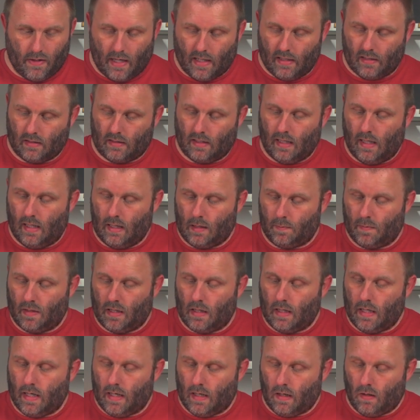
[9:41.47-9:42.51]
that's telling me
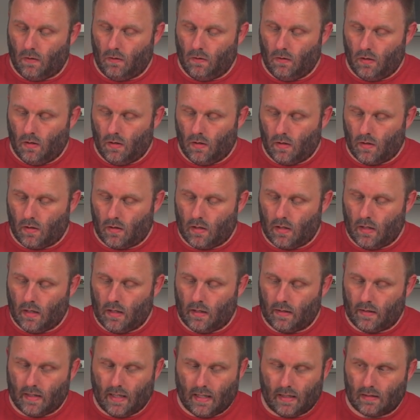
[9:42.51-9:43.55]
now
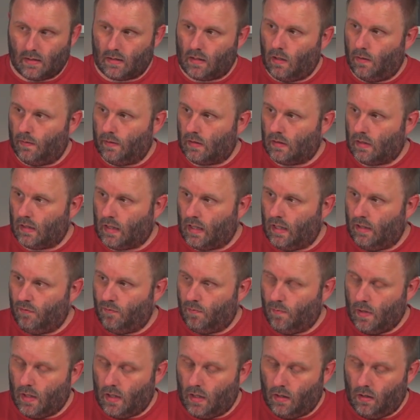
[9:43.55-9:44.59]
that that's going to give
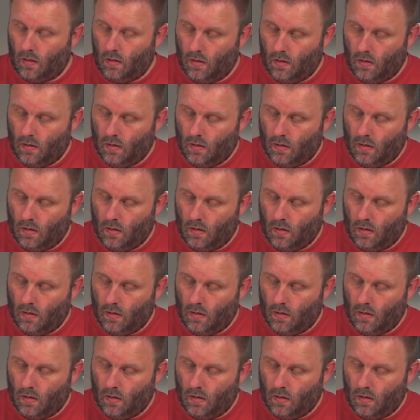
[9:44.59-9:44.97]
me